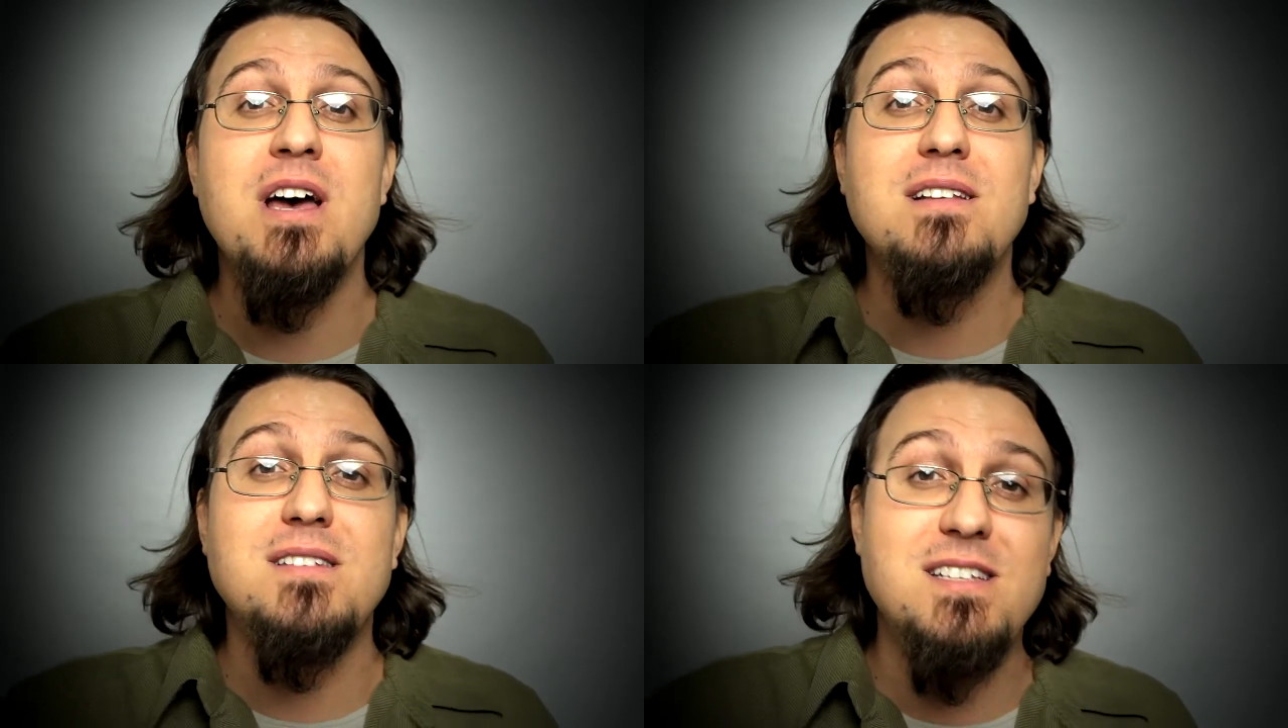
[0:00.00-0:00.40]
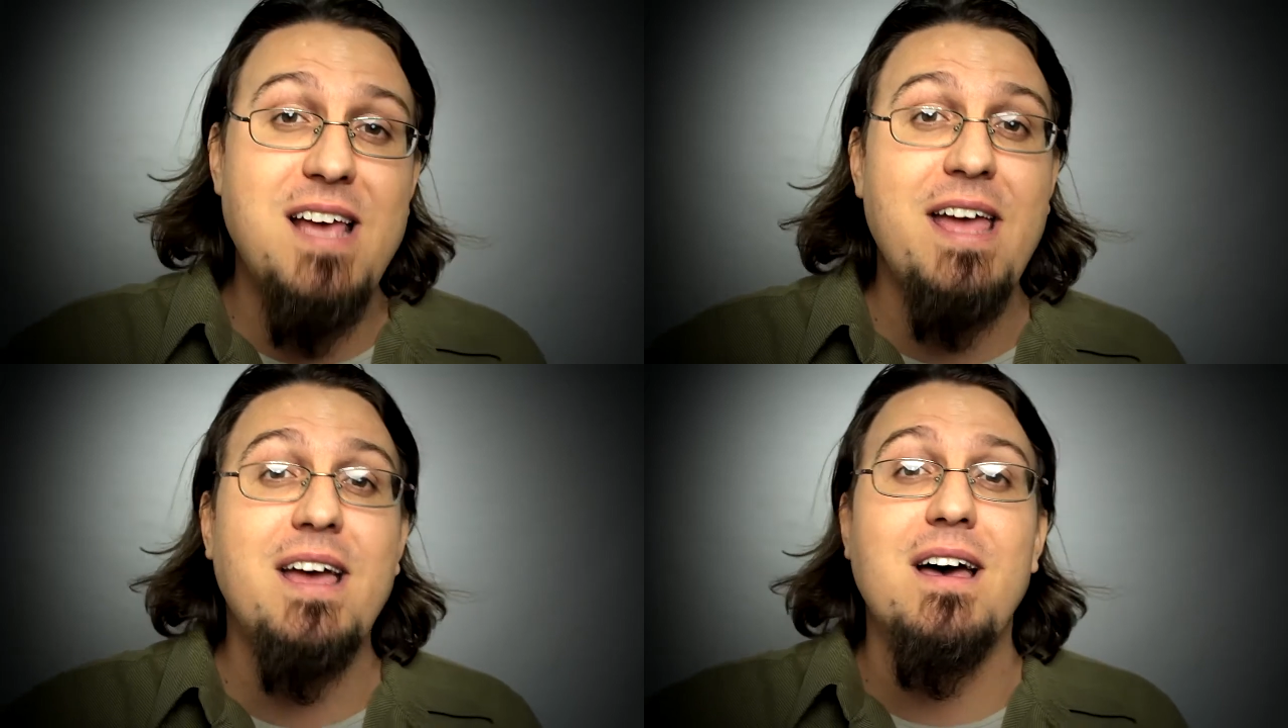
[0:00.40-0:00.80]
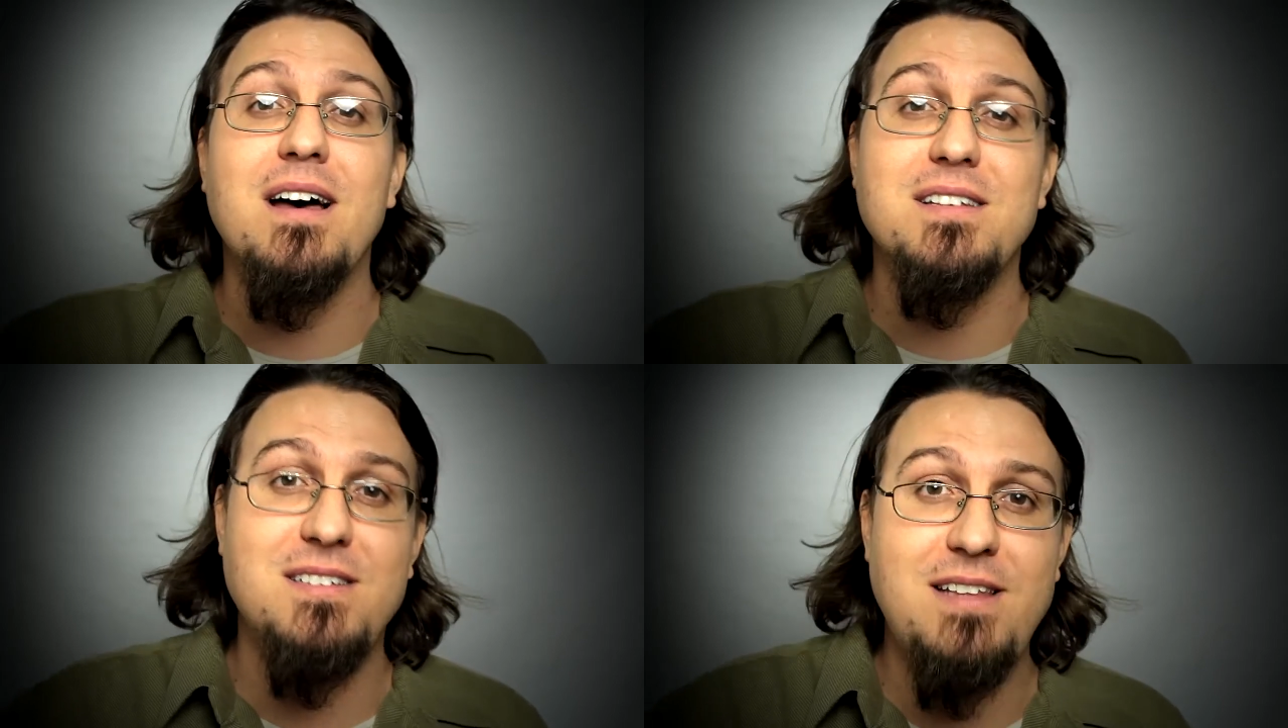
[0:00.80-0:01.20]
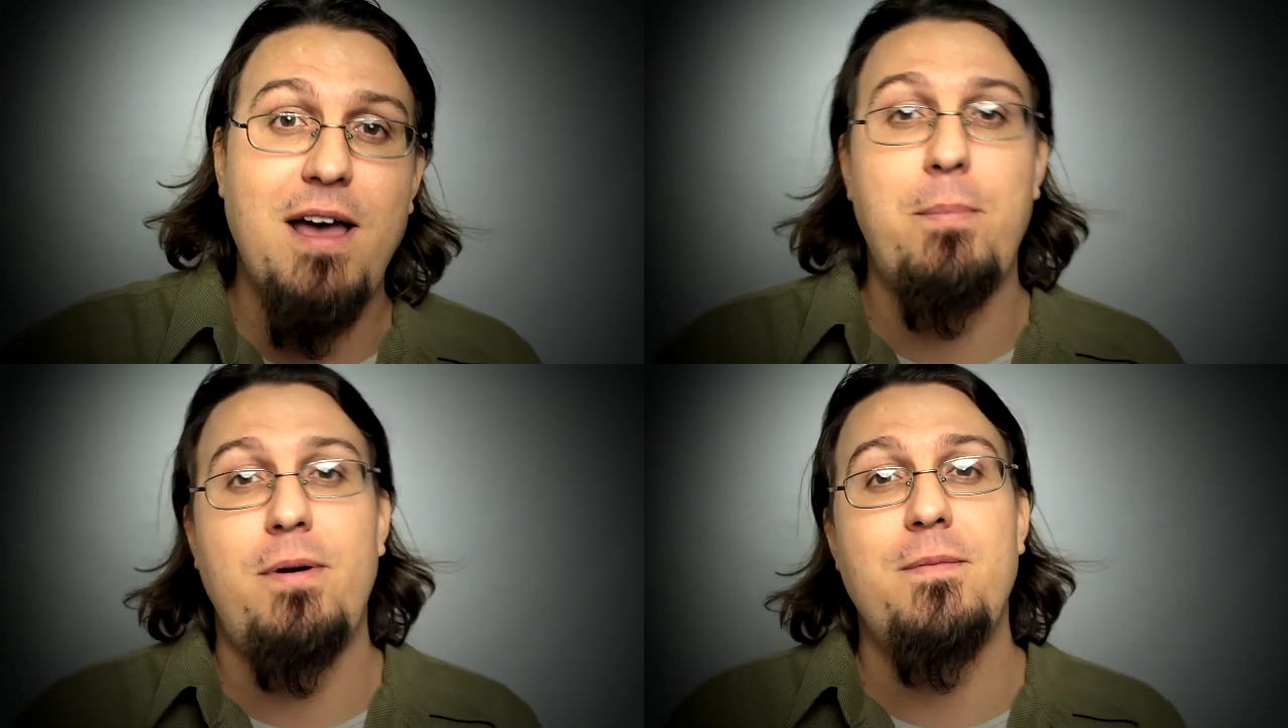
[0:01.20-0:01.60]
to take a step.
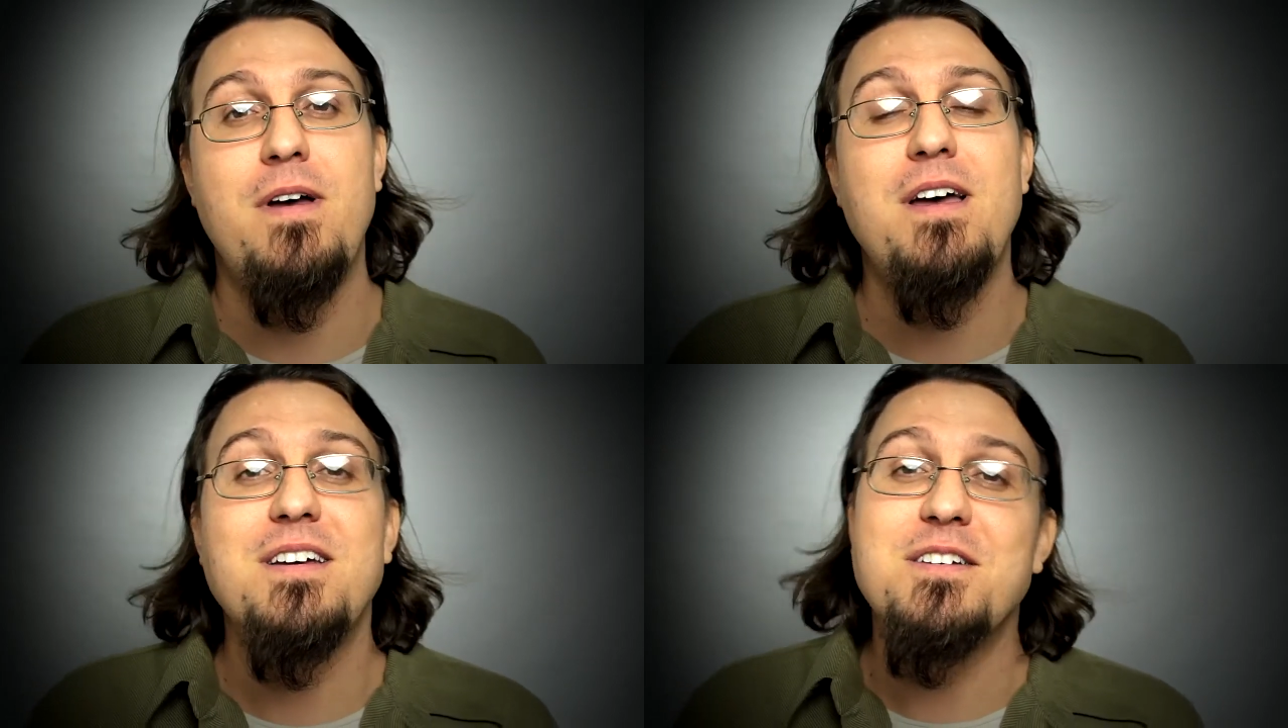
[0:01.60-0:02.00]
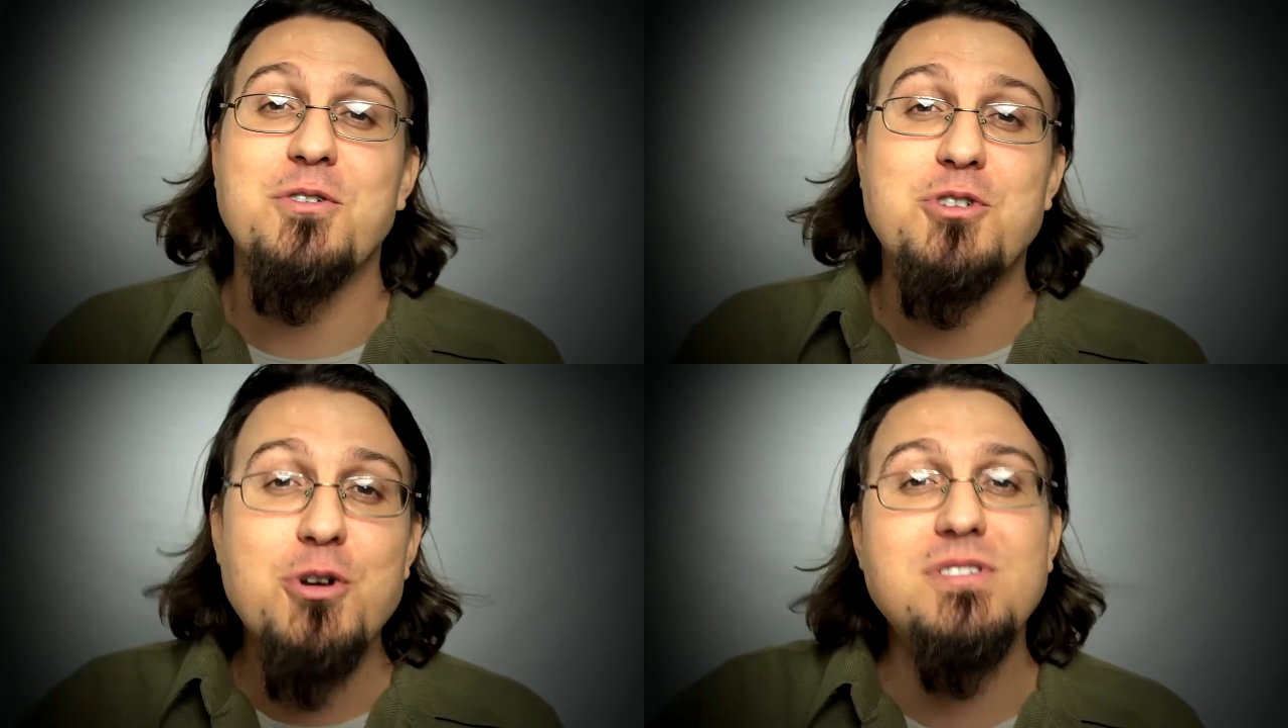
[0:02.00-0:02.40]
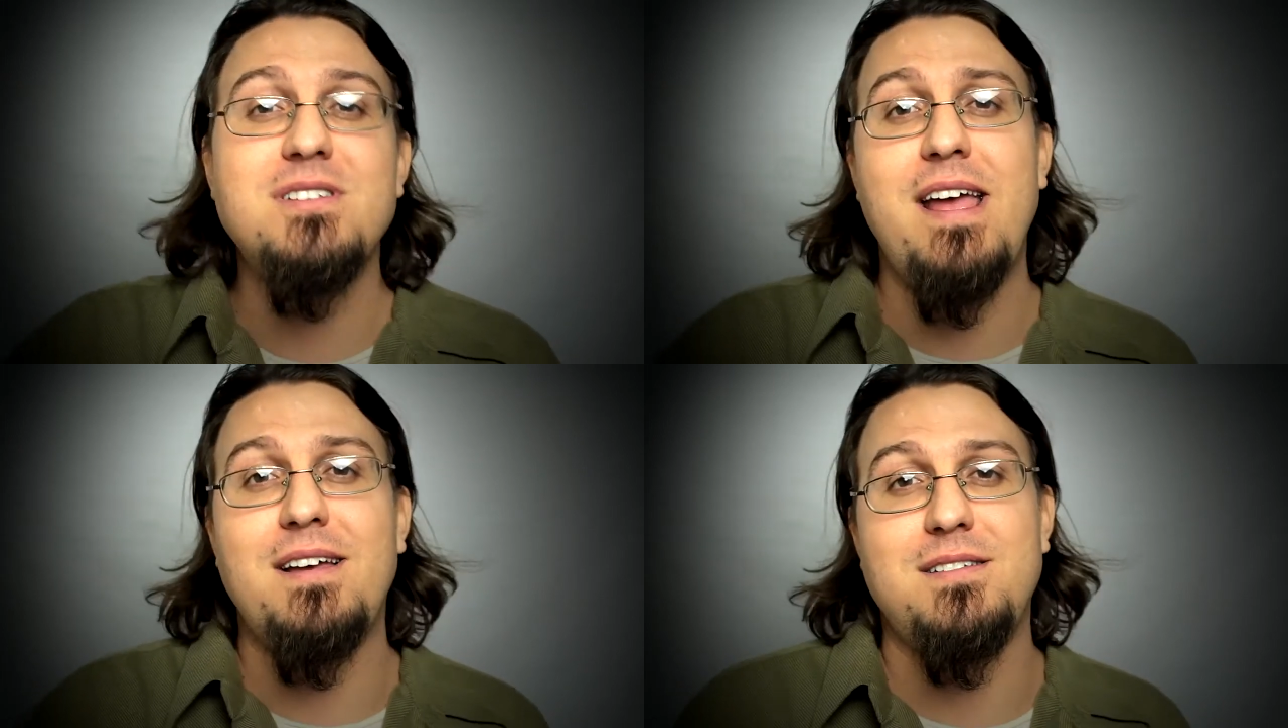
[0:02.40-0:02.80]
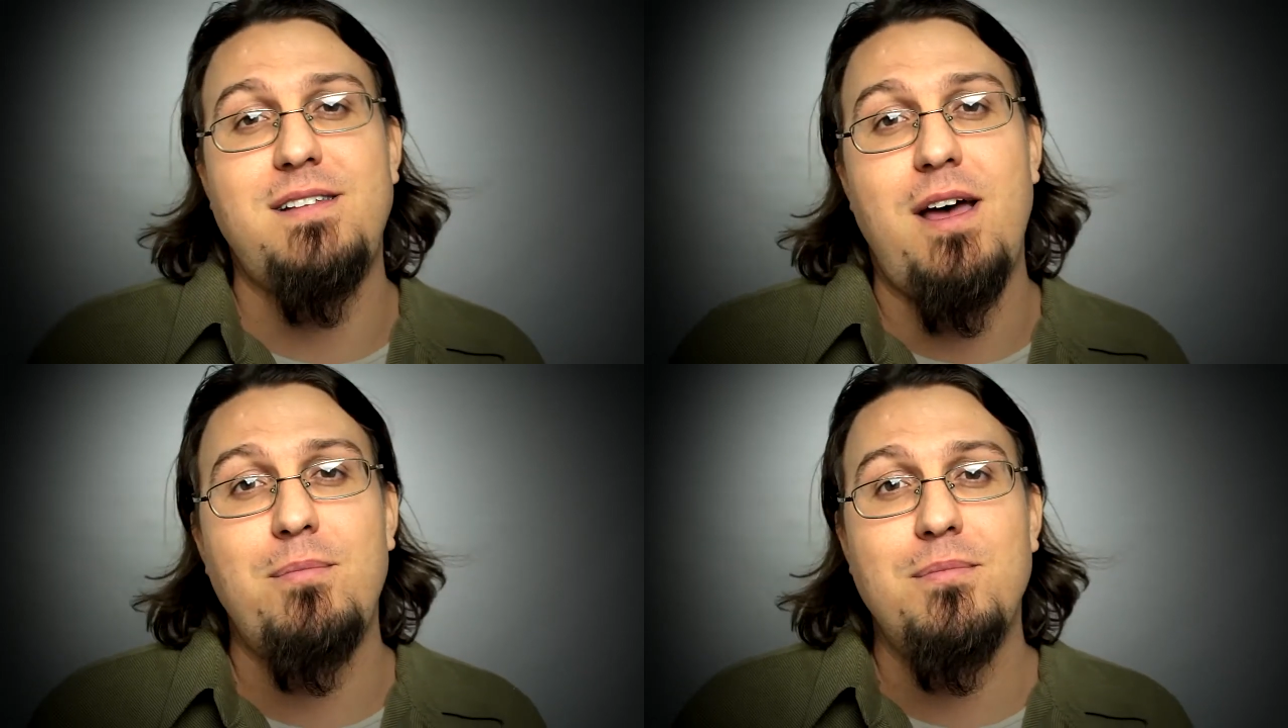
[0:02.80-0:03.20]
So choose to take a step.